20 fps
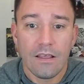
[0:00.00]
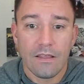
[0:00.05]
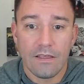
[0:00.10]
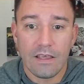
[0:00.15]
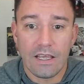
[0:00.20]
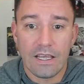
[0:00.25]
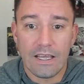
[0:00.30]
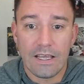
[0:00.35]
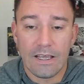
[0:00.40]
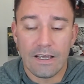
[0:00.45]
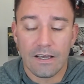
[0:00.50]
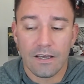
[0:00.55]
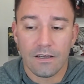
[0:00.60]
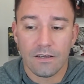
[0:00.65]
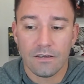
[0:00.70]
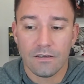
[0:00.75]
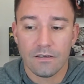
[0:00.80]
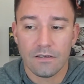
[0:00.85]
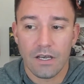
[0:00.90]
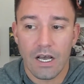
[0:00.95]
The
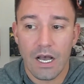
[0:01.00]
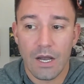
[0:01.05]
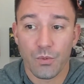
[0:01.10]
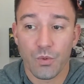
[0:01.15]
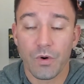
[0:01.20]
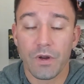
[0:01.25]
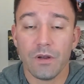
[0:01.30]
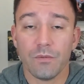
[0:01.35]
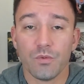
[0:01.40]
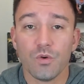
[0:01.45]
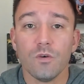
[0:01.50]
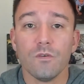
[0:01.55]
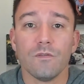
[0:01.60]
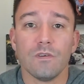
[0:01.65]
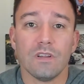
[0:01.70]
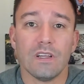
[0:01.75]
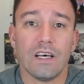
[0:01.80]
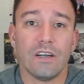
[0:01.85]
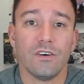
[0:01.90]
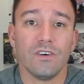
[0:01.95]

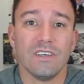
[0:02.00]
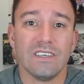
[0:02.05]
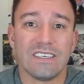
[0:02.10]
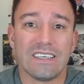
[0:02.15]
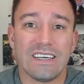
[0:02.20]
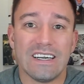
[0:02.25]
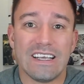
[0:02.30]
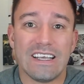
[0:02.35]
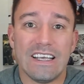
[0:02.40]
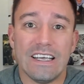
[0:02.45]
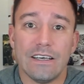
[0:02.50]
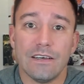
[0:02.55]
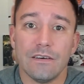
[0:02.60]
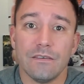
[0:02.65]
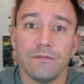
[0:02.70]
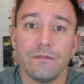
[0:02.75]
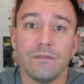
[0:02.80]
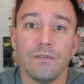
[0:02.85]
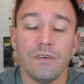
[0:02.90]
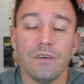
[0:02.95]
pre-approval letter is going to
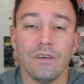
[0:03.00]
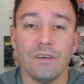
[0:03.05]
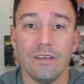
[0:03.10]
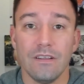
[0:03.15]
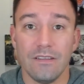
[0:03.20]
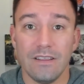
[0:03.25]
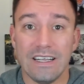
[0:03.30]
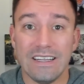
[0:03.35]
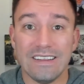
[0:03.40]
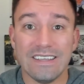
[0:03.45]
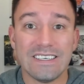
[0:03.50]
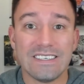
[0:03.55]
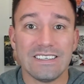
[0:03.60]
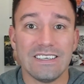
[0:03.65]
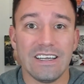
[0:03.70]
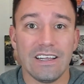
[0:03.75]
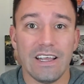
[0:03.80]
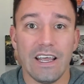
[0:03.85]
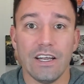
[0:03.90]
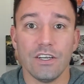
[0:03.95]
give the
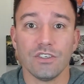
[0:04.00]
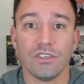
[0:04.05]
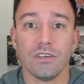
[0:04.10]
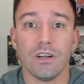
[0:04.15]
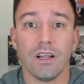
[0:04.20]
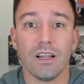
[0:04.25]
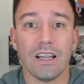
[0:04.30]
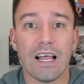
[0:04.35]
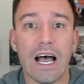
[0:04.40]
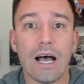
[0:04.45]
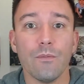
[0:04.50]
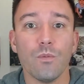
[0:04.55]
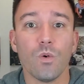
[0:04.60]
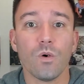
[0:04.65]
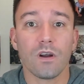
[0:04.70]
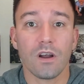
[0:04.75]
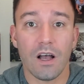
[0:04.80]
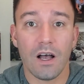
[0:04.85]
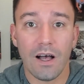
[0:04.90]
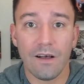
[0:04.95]
listing agent a lot
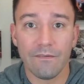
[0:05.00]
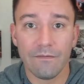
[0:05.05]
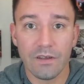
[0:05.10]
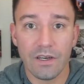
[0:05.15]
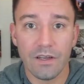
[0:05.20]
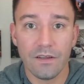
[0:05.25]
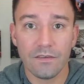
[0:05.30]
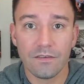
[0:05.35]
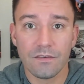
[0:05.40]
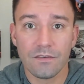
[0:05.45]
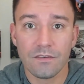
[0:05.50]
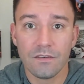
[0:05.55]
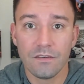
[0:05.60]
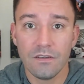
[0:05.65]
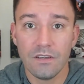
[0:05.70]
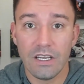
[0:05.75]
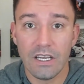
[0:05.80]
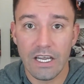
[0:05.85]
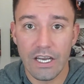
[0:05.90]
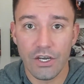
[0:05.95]
more confidence
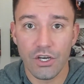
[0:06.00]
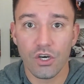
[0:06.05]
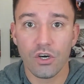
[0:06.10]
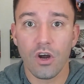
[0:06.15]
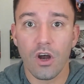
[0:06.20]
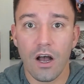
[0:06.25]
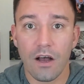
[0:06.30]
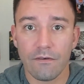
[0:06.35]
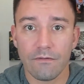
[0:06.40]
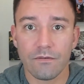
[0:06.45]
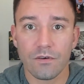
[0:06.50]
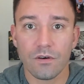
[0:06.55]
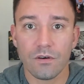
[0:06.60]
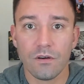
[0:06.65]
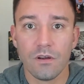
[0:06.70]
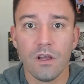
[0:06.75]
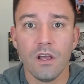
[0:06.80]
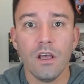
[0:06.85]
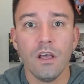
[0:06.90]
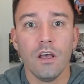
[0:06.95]
in your
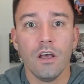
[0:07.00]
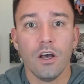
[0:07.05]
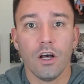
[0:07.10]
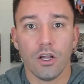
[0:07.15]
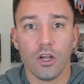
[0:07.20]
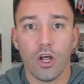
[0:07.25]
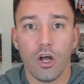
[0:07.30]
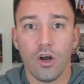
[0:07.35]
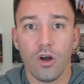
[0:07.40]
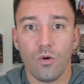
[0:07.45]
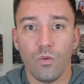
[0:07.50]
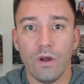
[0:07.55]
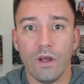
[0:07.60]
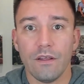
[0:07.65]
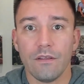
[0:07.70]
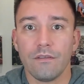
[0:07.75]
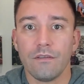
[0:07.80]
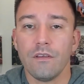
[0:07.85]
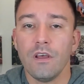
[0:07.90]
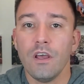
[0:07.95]
offer, along
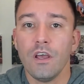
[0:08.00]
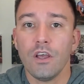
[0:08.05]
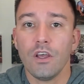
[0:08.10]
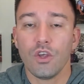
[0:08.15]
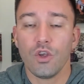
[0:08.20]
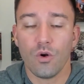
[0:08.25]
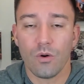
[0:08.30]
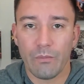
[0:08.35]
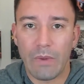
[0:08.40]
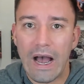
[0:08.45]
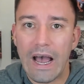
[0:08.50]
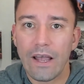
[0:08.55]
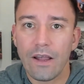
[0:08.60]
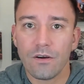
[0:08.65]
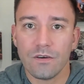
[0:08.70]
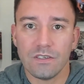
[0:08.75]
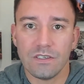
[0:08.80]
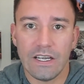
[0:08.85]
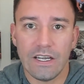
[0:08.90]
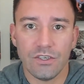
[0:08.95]
with your
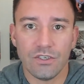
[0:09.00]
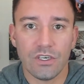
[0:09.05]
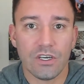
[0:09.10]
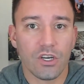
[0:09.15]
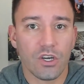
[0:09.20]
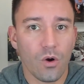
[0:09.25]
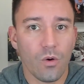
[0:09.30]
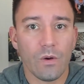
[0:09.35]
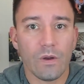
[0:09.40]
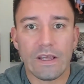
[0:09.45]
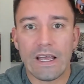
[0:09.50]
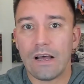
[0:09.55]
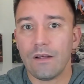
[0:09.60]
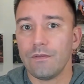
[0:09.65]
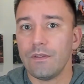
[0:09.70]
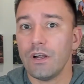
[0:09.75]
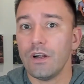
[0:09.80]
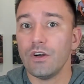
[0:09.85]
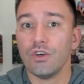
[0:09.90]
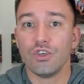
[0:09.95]
buyer's agent going
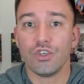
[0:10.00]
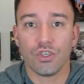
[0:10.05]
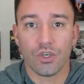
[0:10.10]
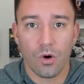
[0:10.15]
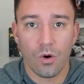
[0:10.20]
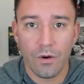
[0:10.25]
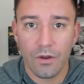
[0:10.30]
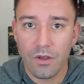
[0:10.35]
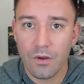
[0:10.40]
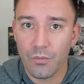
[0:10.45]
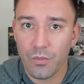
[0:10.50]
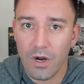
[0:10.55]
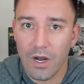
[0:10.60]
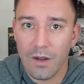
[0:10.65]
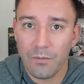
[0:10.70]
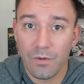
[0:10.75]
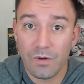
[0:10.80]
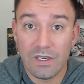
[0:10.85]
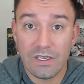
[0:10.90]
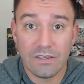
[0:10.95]
out there and showing you
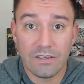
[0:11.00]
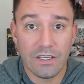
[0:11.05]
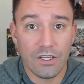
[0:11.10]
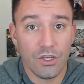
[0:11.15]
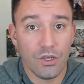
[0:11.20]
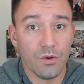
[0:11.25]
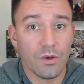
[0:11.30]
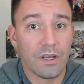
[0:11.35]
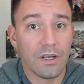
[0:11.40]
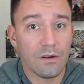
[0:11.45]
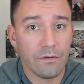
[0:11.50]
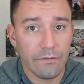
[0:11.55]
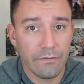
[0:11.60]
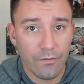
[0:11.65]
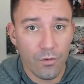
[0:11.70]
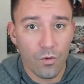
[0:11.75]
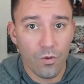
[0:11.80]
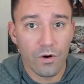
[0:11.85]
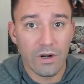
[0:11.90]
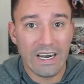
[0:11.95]
properties that you can
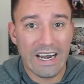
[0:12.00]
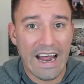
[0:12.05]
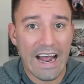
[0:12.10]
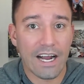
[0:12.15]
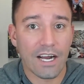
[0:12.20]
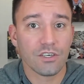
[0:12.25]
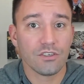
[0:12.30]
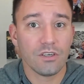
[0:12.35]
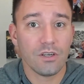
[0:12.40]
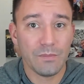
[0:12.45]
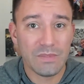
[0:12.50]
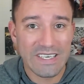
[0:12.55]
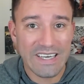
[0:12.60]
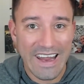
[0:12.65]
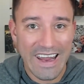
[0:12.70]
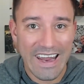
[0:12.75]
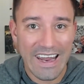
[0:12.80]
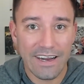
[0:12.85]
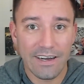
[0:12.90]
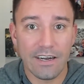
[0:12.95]
afford and actually
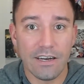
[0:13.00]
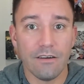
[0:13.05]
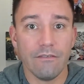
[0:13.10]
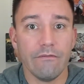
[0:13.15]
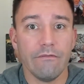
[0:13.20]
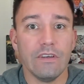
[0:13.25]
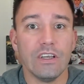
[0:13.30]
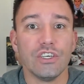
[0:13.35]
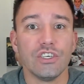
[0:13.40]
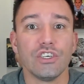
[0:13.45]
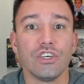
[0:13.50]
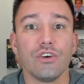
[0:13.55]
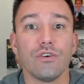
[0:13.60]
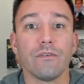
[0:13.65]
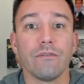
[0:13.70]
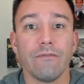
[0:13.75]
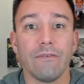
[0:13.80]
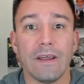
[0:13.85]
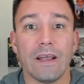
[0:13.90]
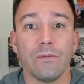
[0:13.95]
obtain and envision
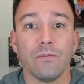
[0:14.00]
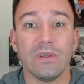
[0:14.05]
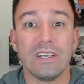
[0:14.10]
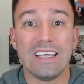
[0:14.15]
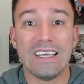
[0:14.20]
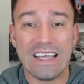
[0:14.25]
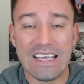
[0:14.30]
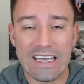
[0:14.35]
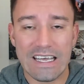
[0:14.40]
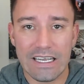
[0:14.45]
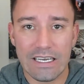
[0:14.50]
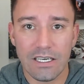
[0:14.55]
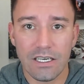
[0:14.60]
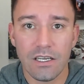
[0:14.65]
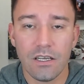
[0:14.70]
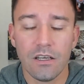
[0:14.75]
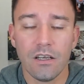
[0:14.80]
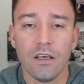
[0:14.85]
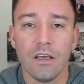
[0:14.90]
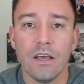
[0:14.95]
your family in.